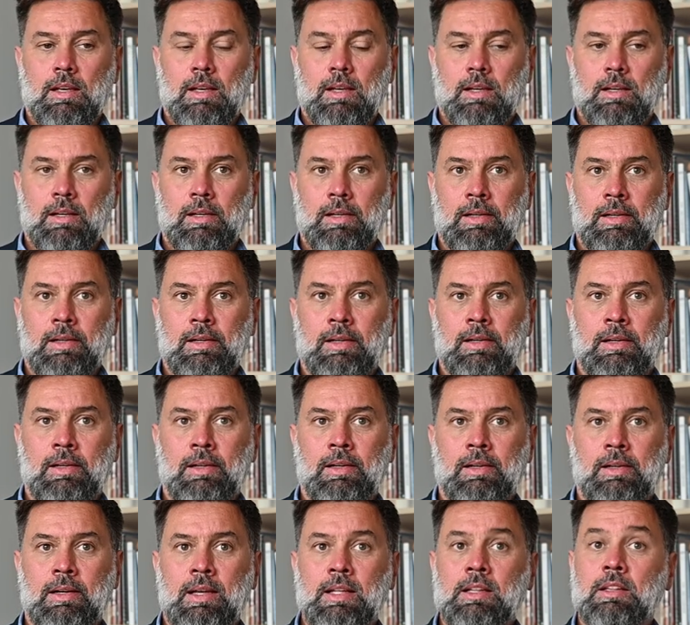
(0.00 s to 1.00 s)

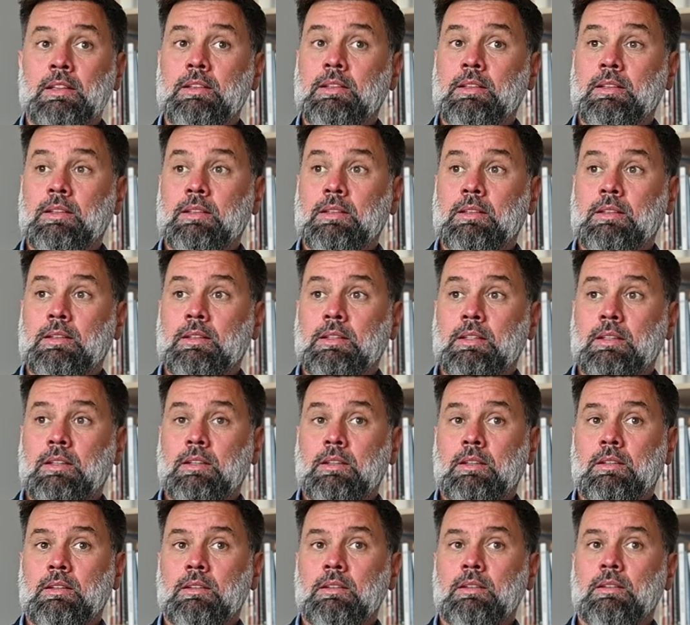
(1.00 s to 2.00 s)
Uh, and
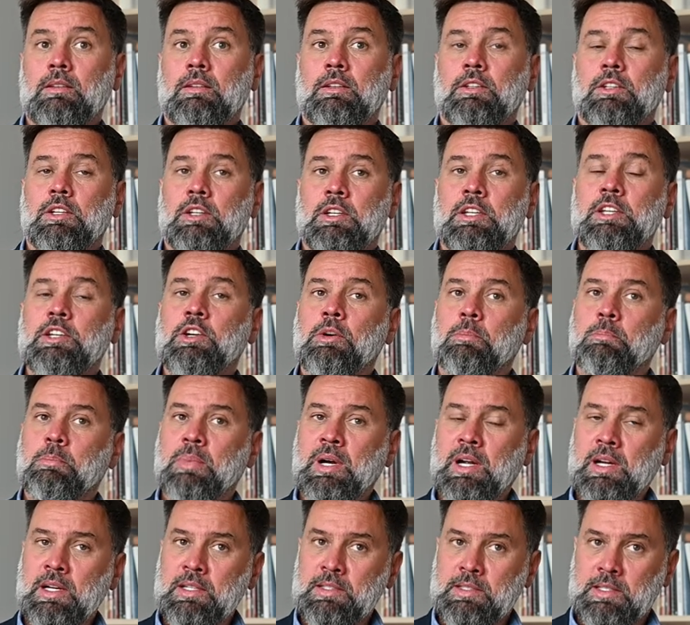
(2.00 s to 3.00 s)
he
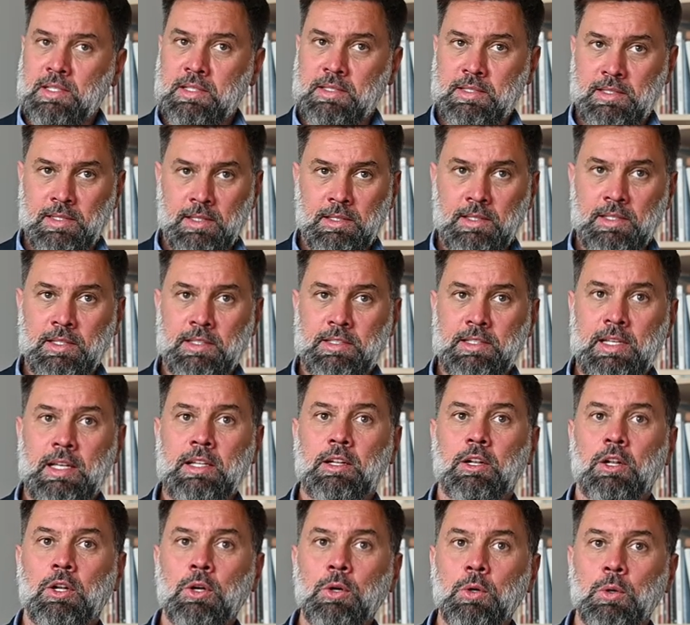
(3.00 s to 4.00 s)
compares the cities
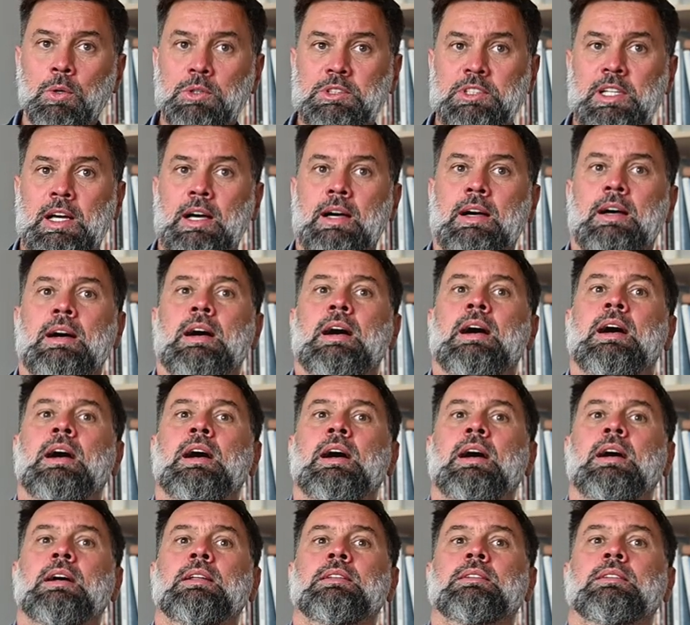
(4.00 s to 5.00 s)
and looks
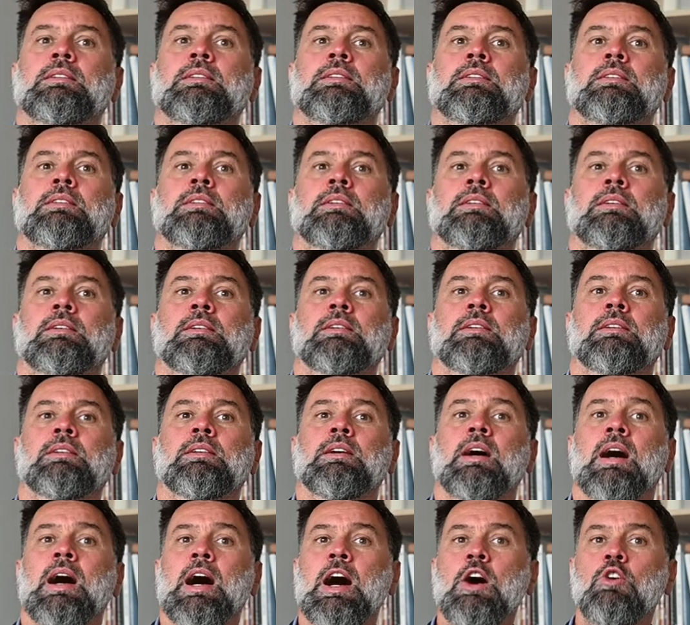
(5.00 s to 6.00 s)
at uh,
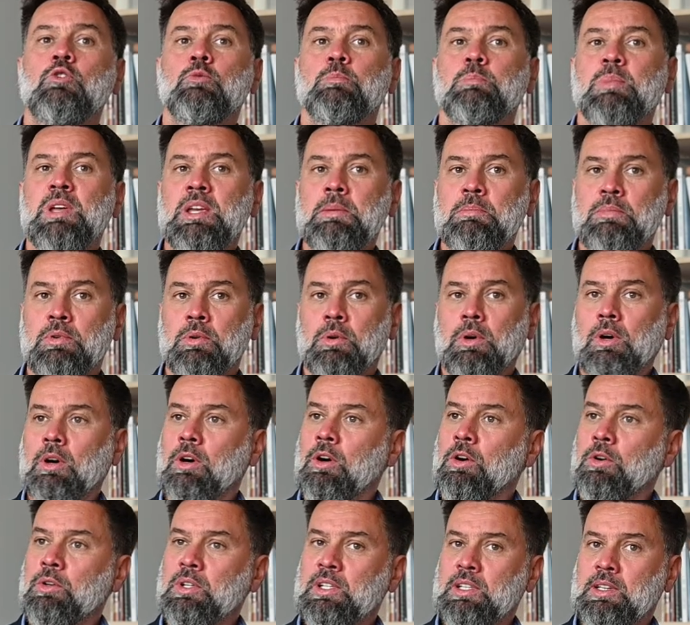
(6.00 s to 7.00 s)
how people
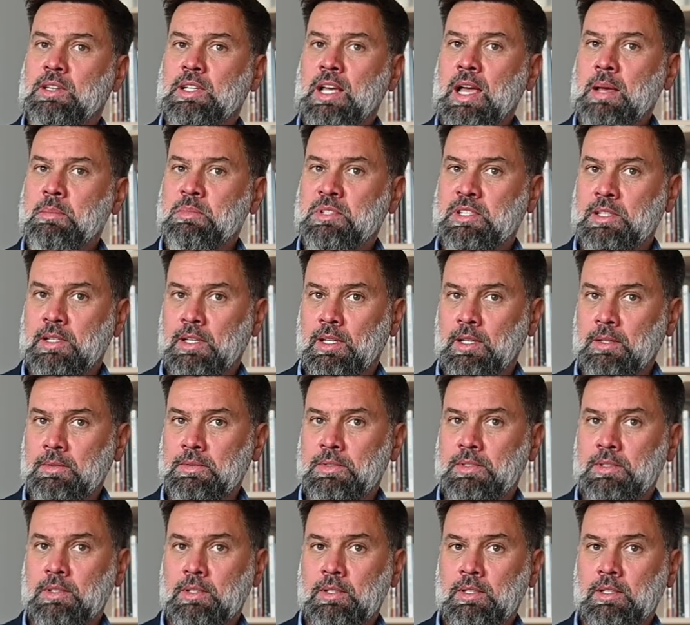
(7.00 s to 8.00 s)
orient
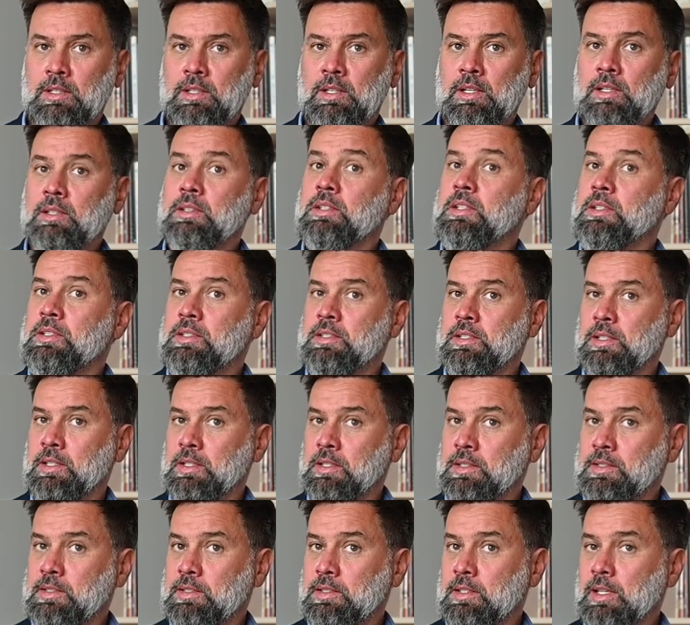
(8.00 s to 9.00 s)
themselves uh, in the
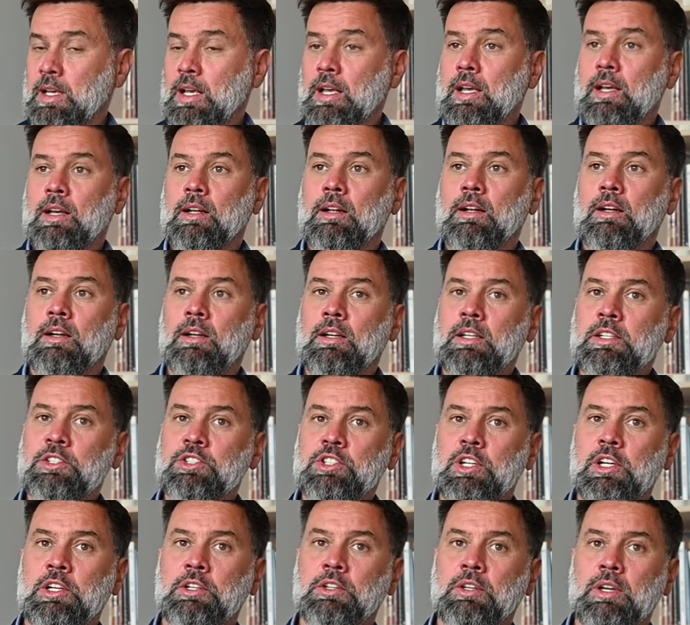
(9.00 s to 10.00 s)
cities. Lynch
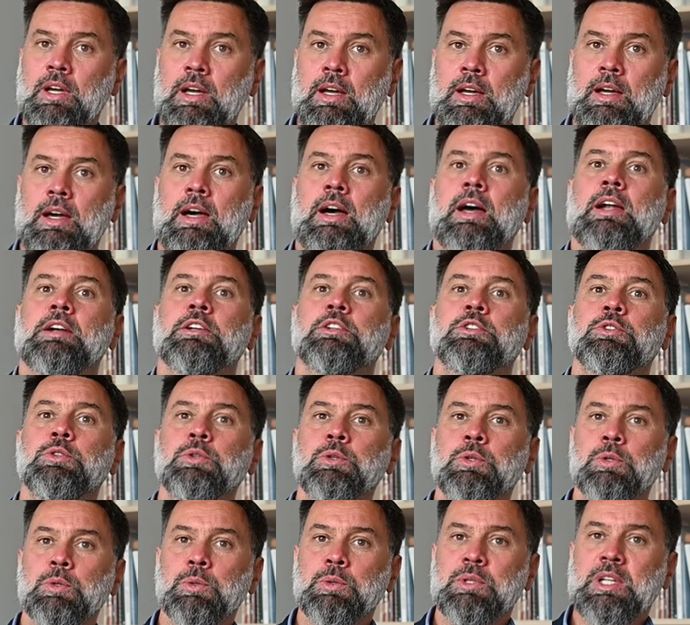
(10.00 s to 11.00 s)
arg
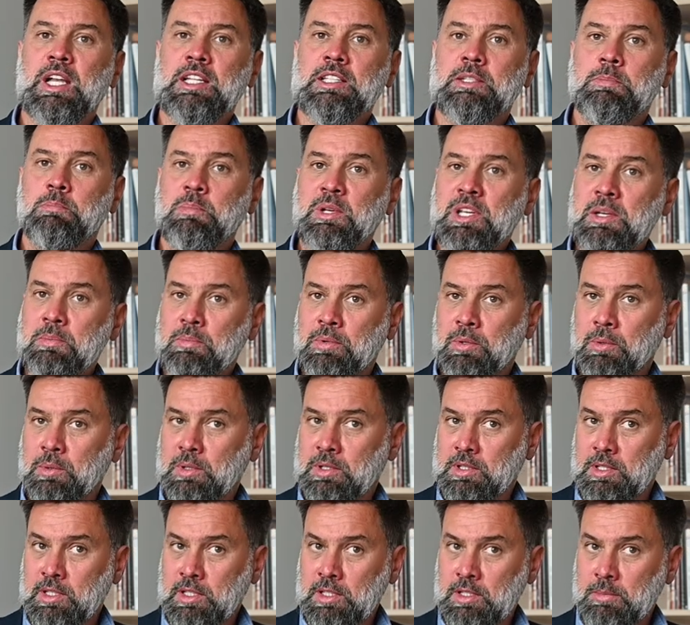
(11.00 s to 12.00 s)
argued that people
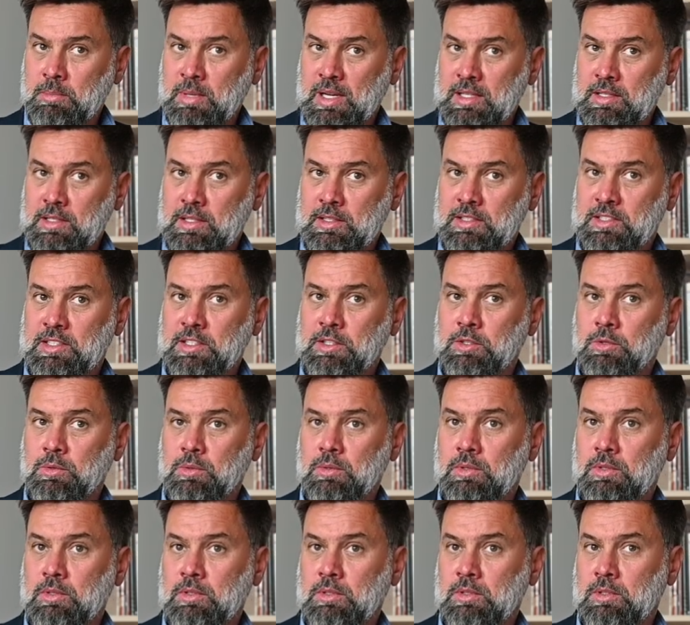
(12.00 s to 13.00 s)
in urban situ
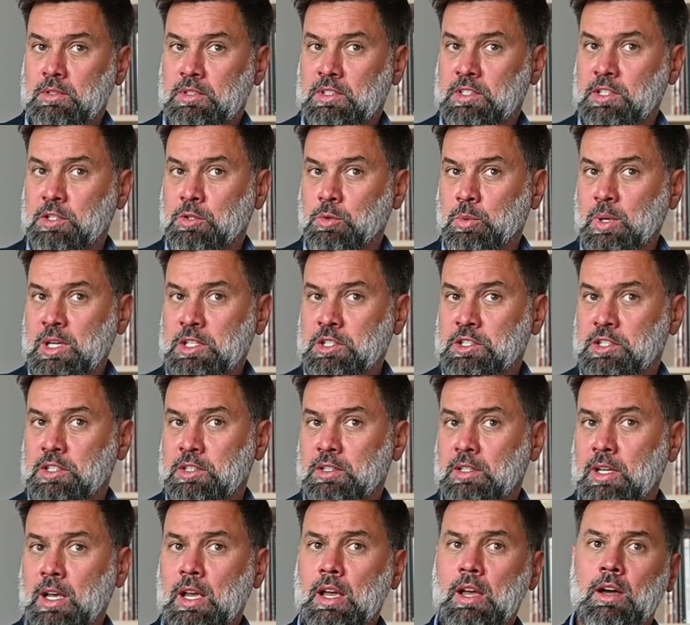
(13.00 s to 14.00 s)

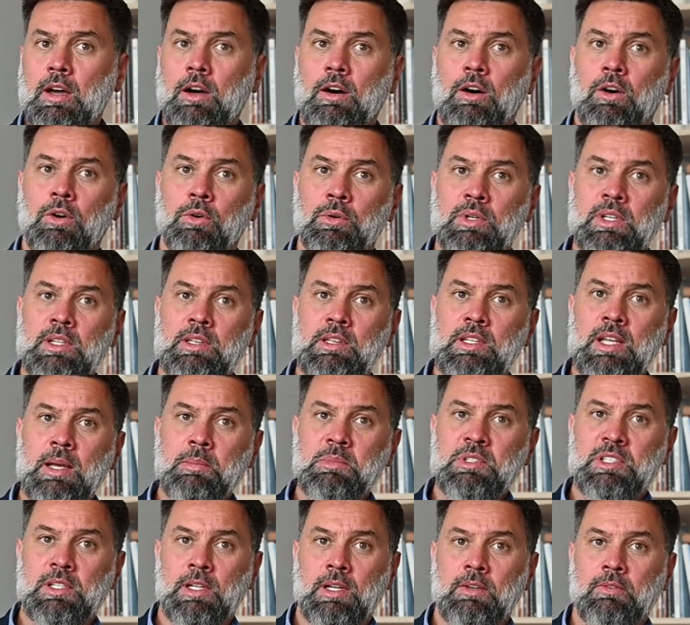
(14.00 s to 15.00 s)
situation orient
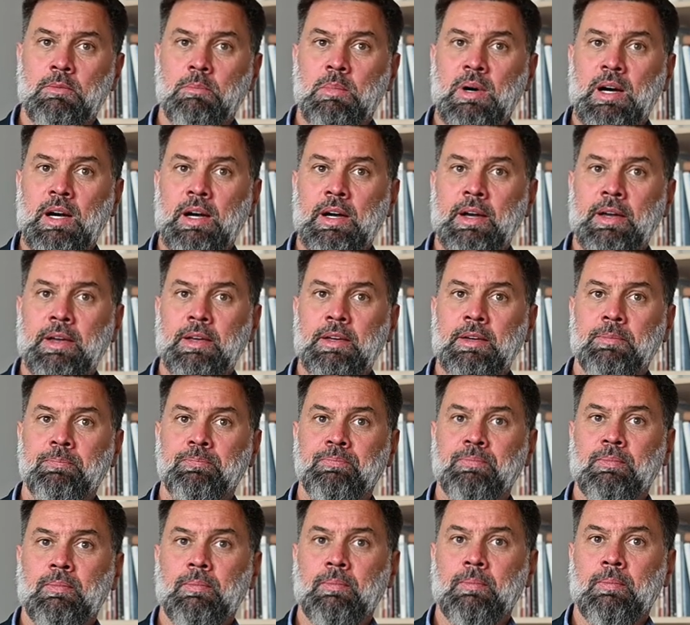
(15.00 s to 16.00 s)
themselves by
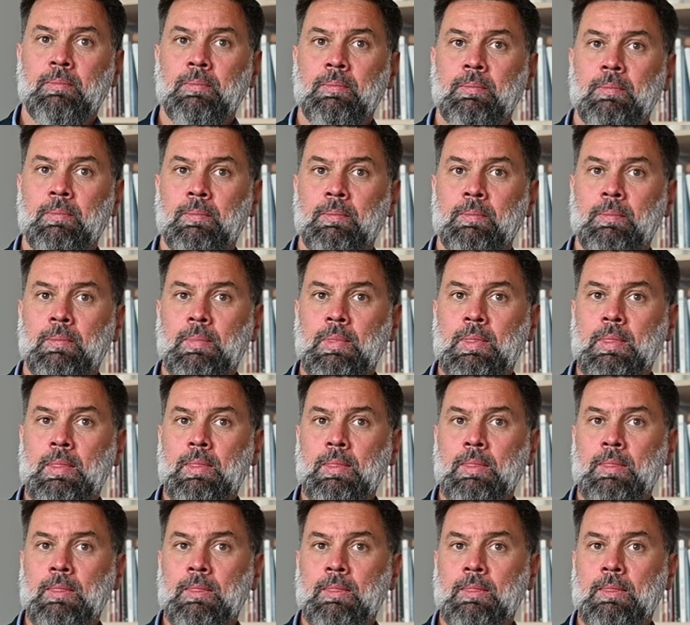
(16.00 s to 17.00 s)

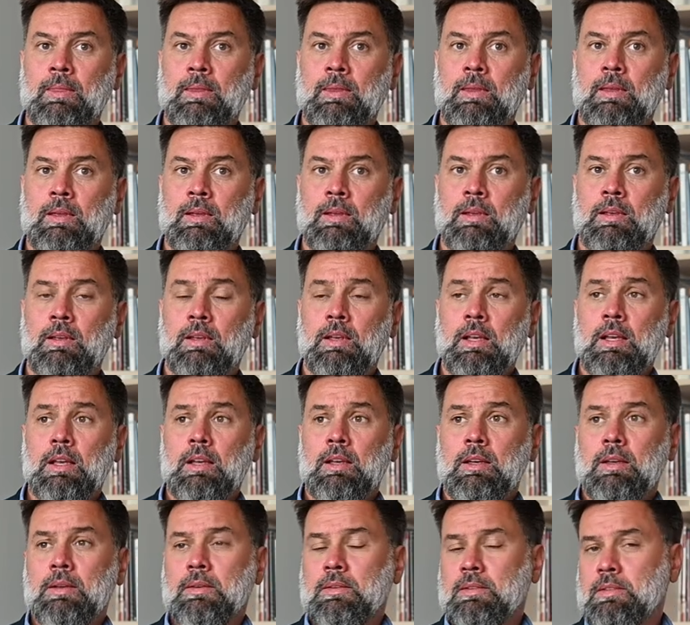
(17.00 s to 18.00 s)
um,
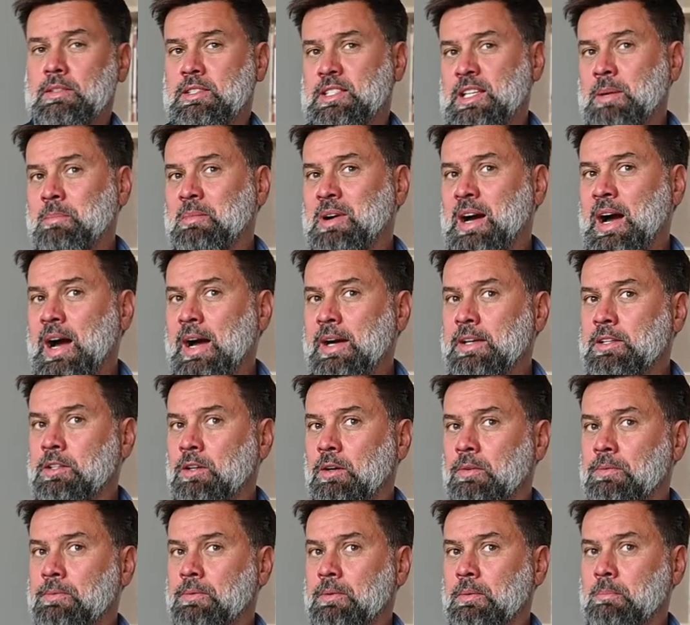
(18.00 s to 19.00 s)
some kind
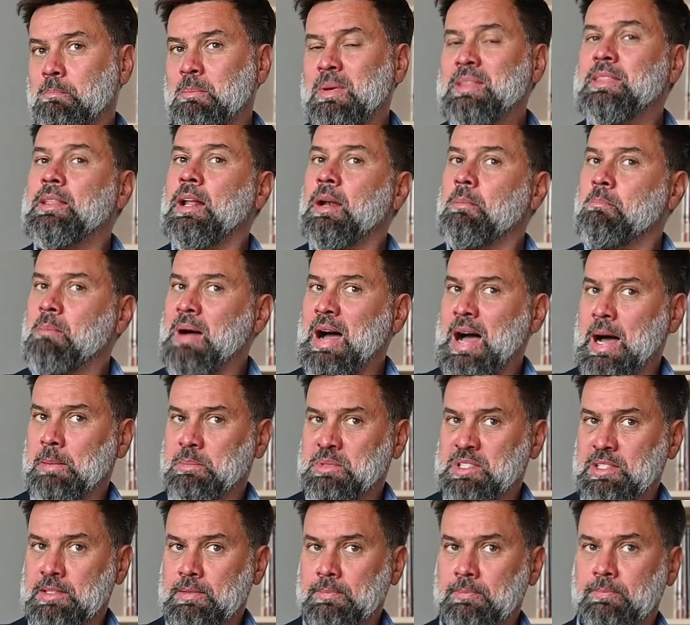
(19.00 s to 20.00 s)
of mental
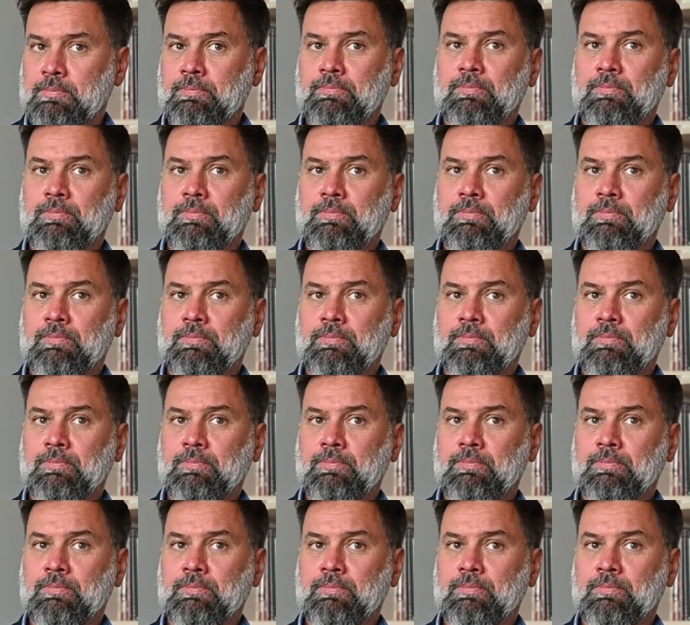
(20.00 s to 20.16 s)
maps.